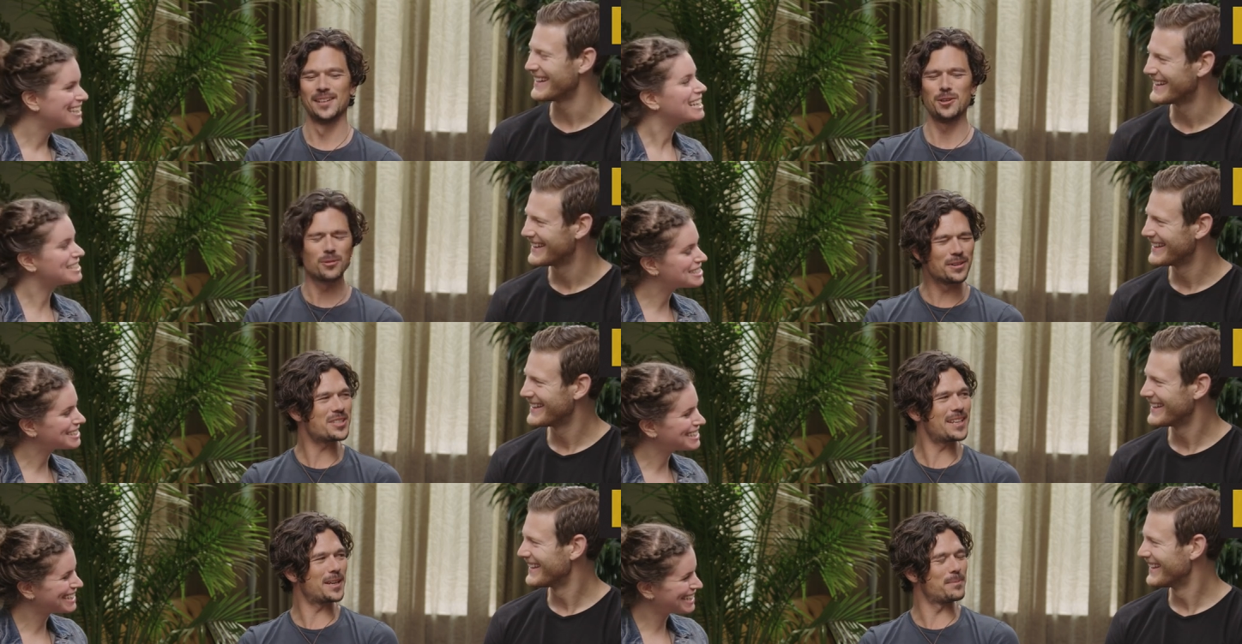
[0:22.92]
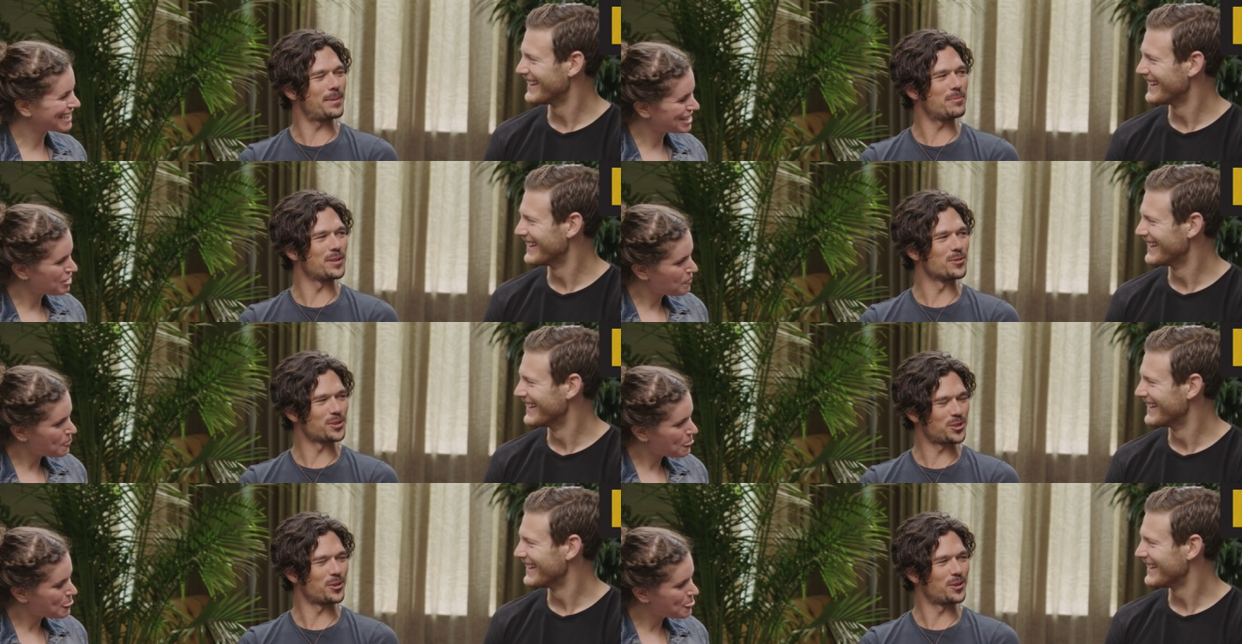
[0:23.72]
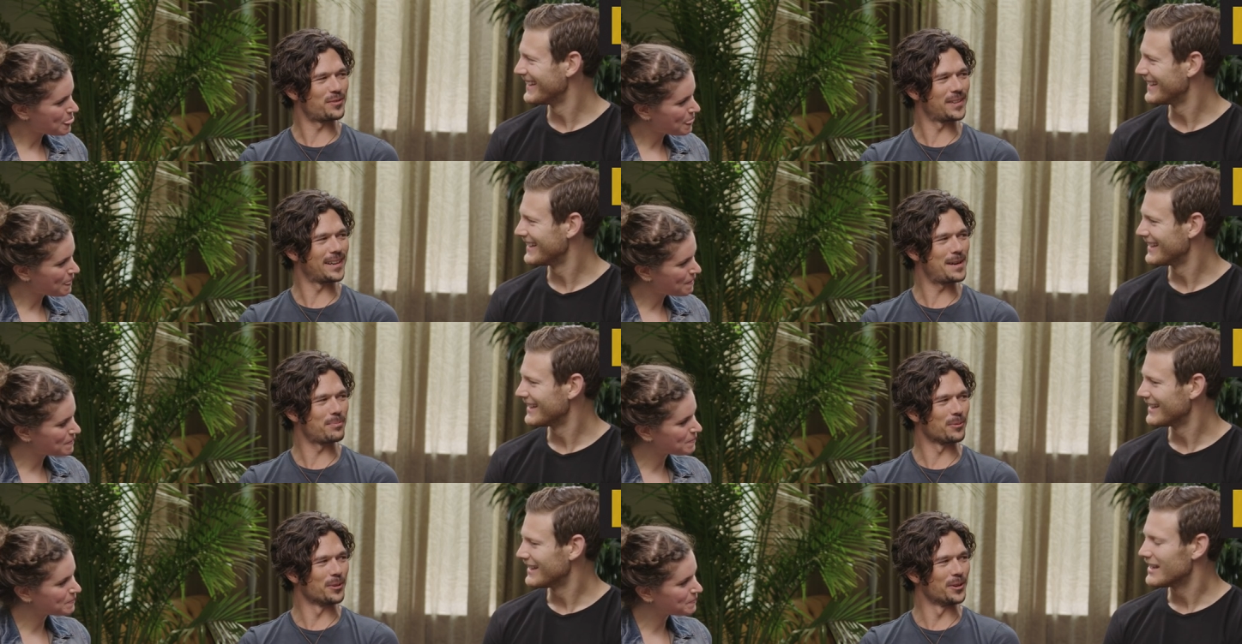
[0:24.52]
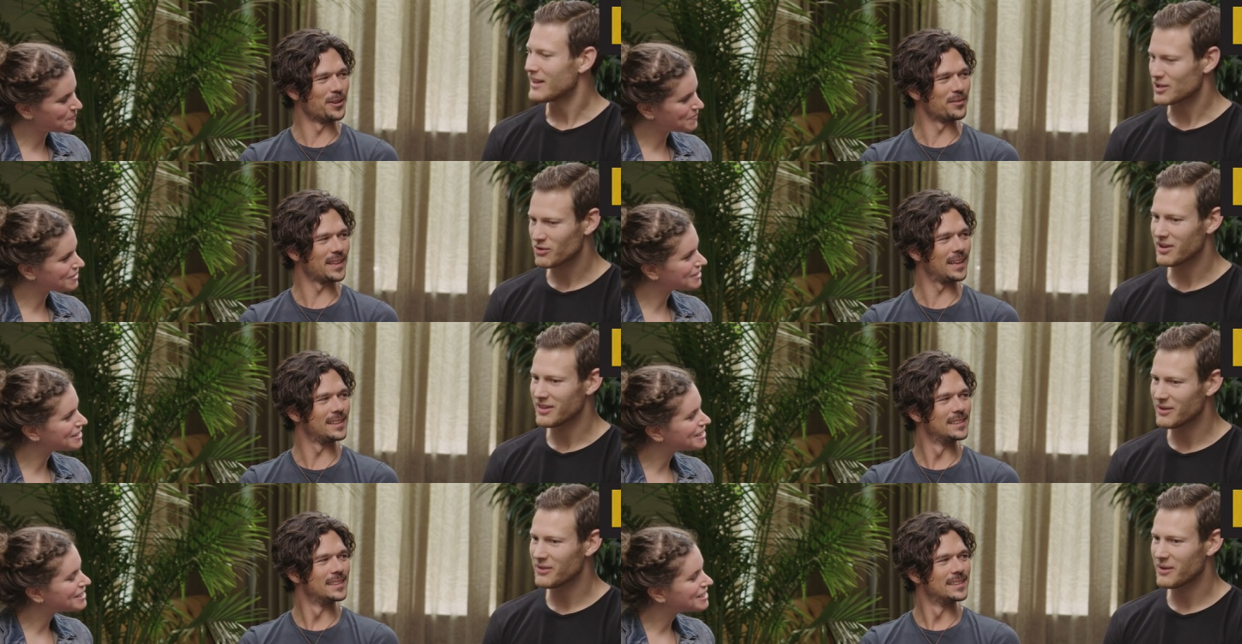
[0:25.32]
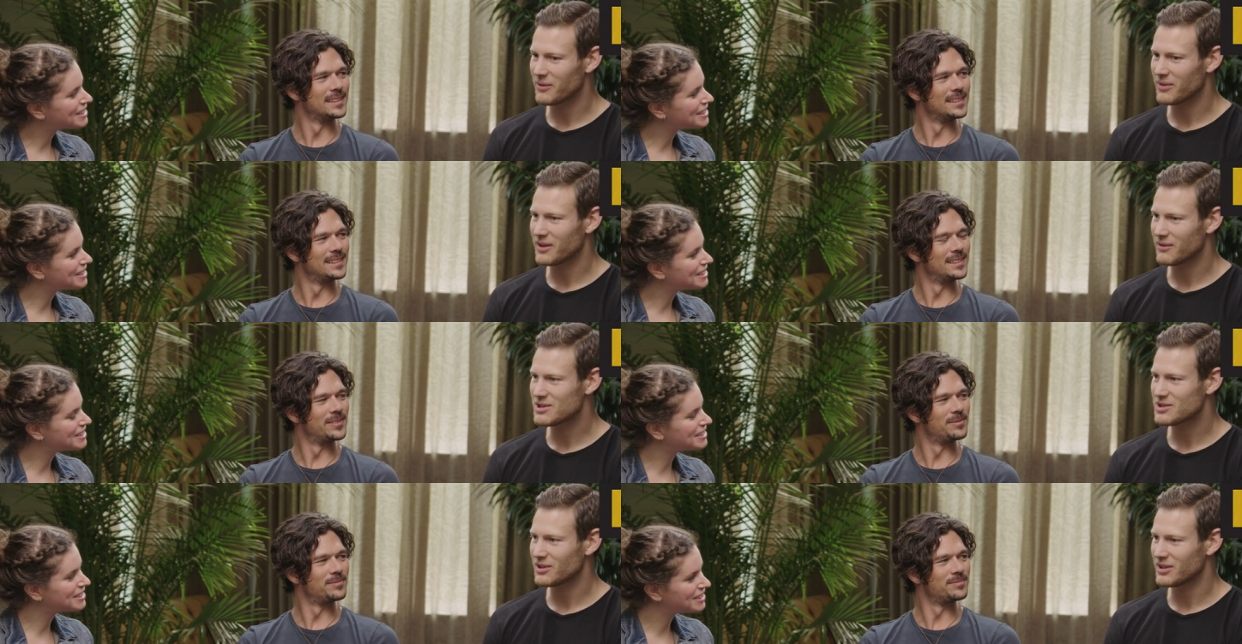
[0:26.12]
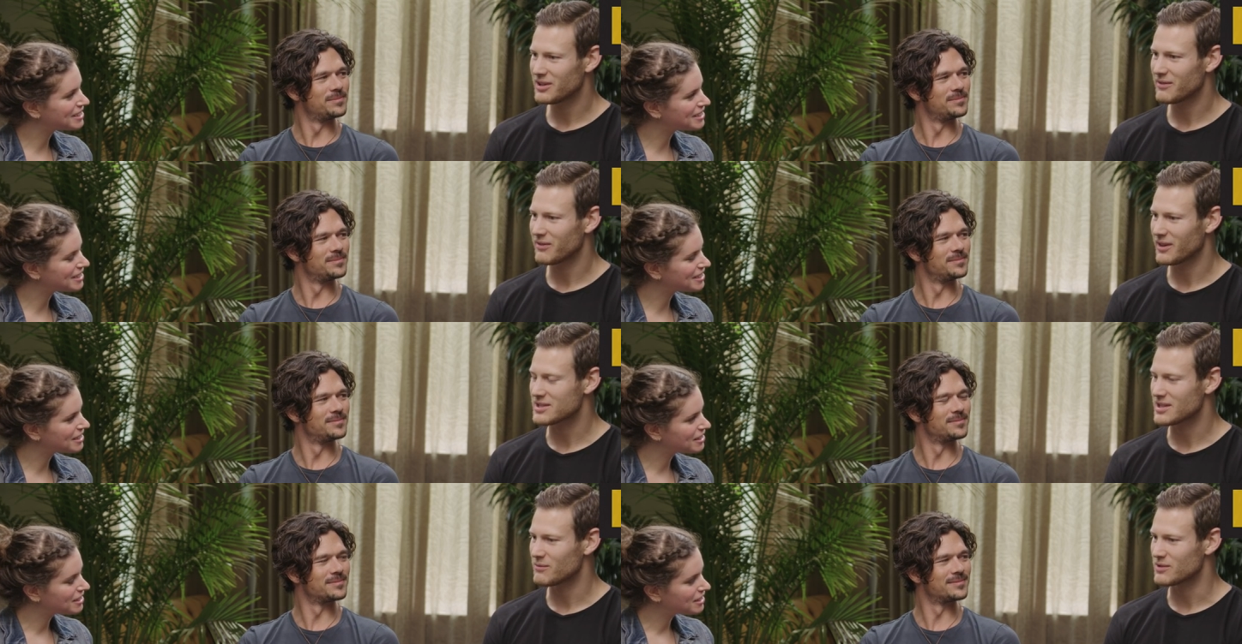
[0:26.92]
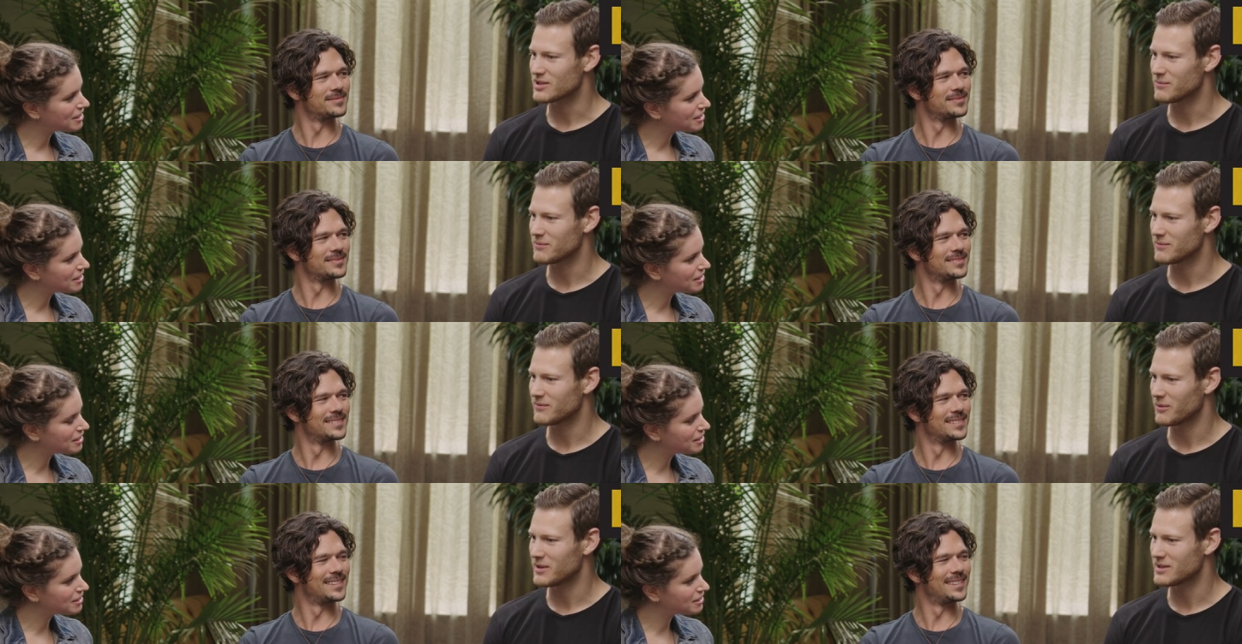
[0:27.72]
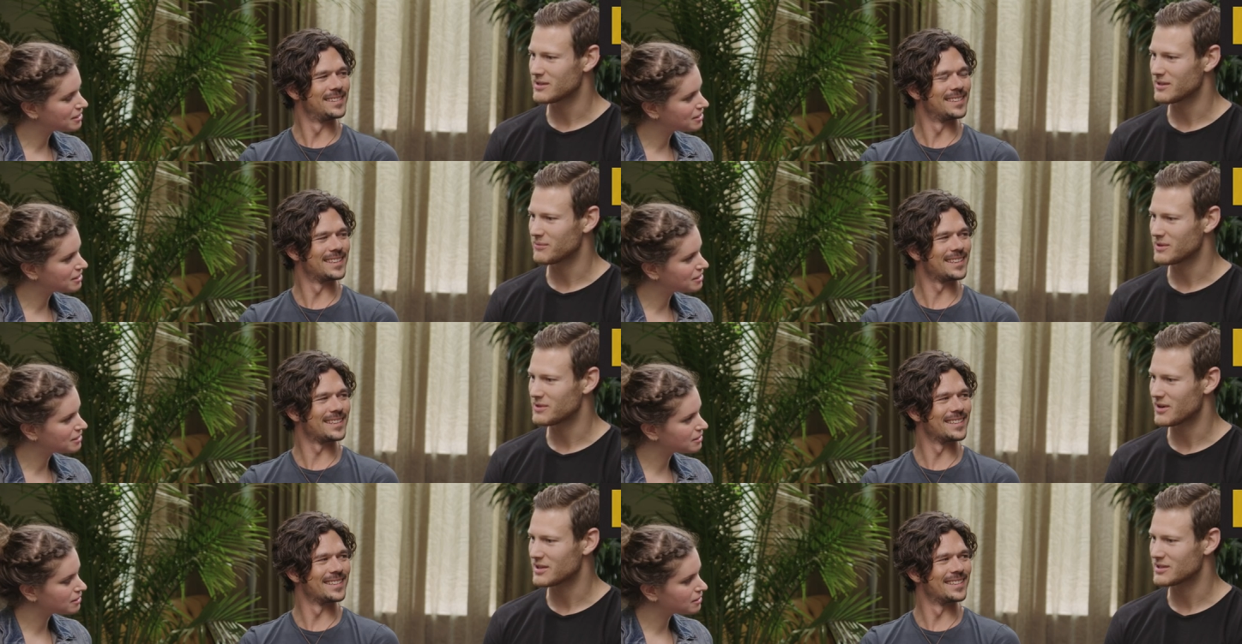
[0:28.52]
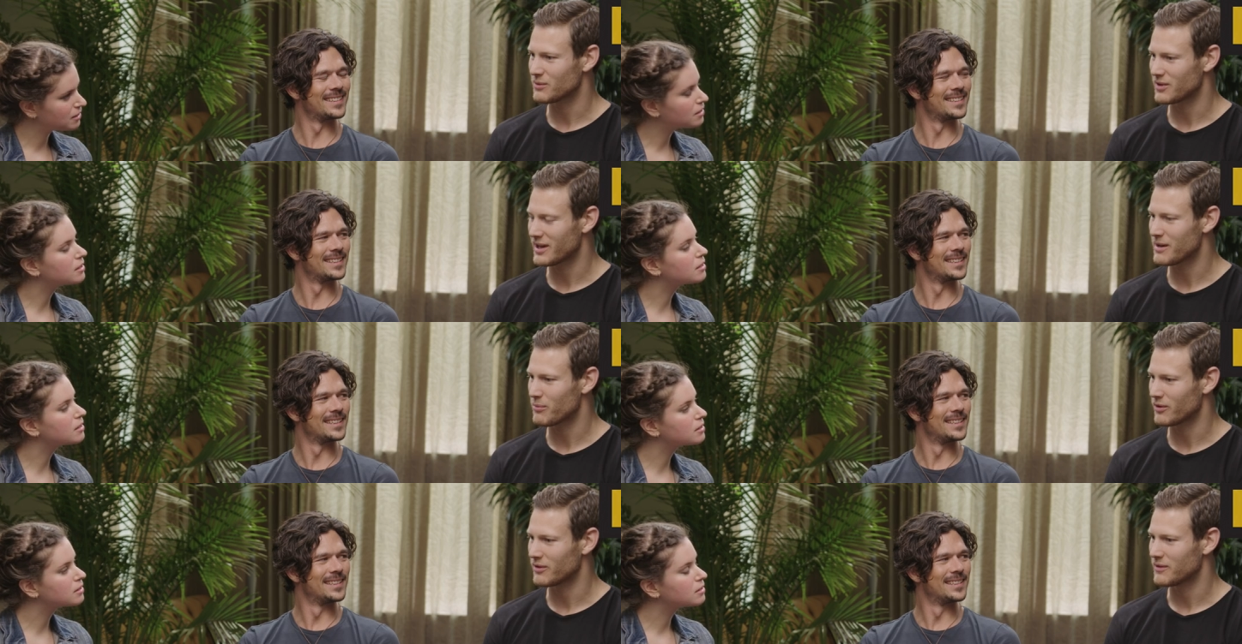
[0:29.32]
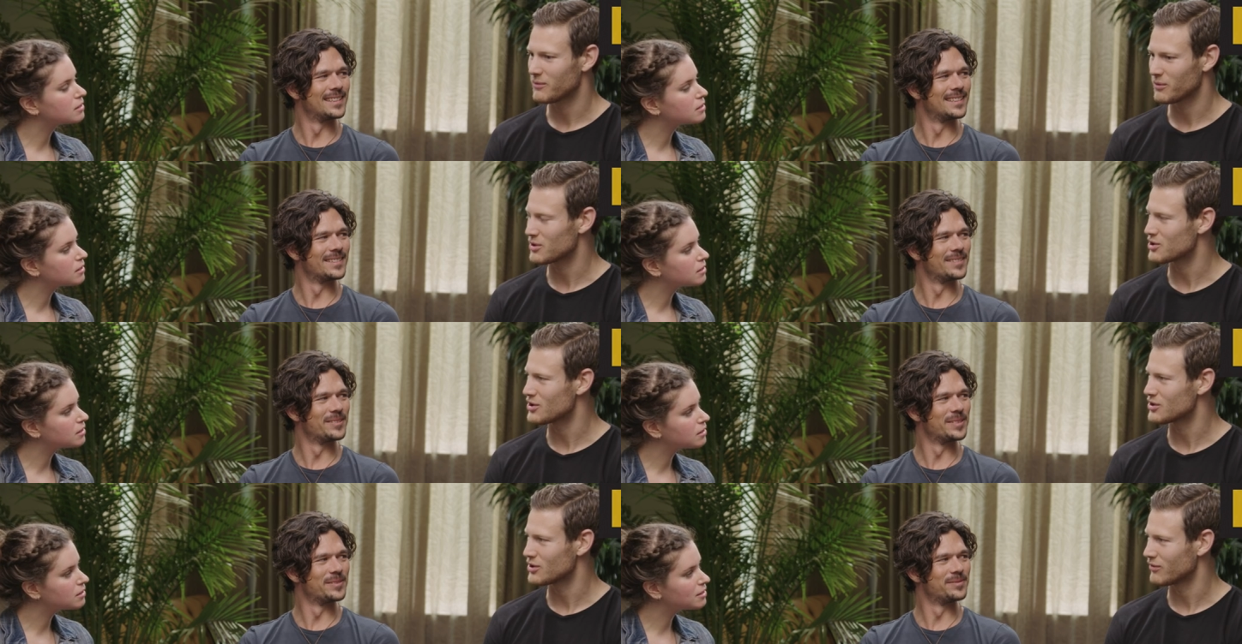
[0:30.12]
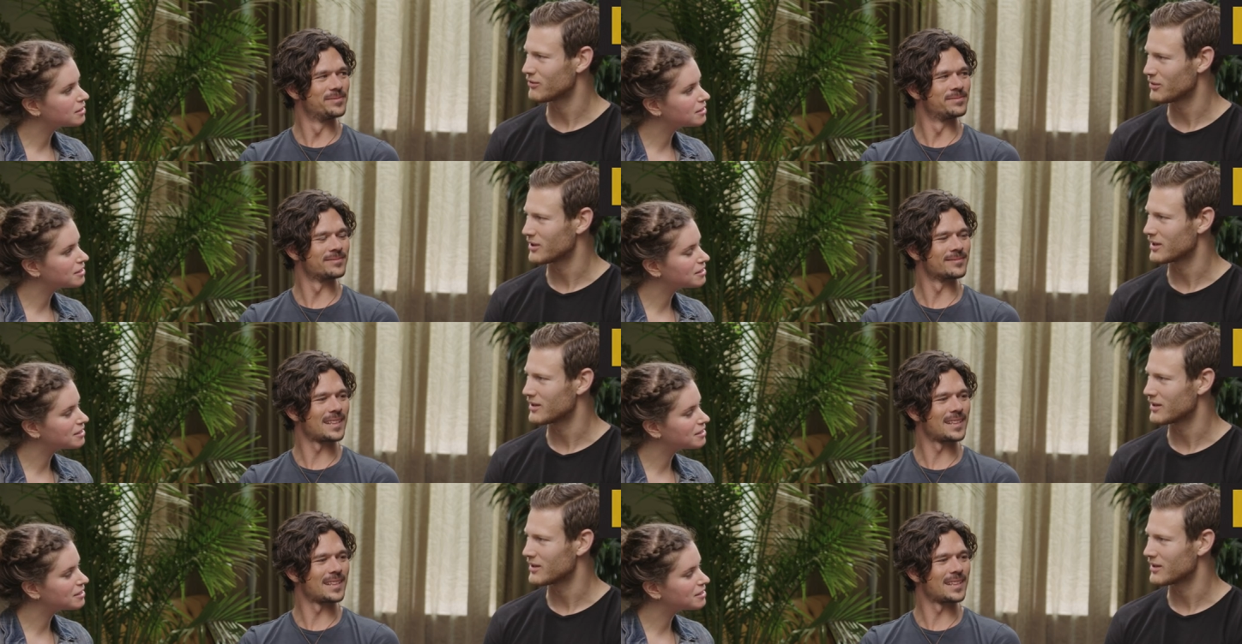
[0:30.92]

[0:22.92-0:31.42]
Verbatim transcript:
Speaker 1: You're originally going to be with your shirt off and an apron, weren't
Speaker 2: you? That's right. The original idea for that scene was for me to be dressed with an apron with my shirt off doing